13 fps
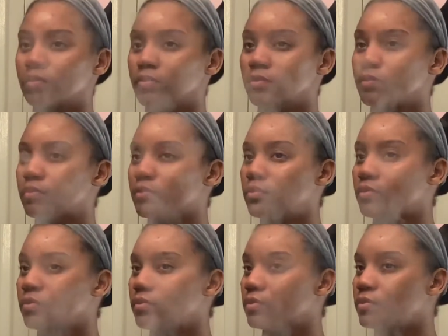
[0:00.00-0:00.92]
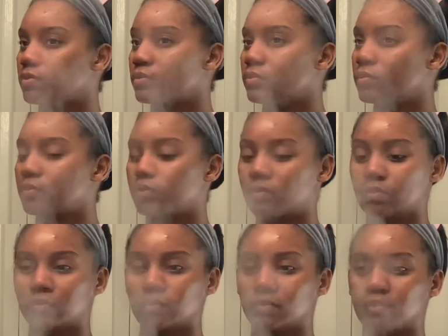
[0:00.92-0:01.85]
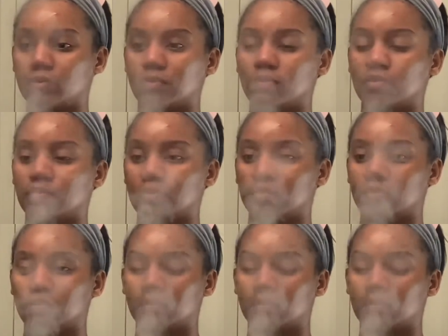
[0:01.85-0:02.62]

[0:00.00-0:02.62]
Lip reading: So yeah, that's that with that.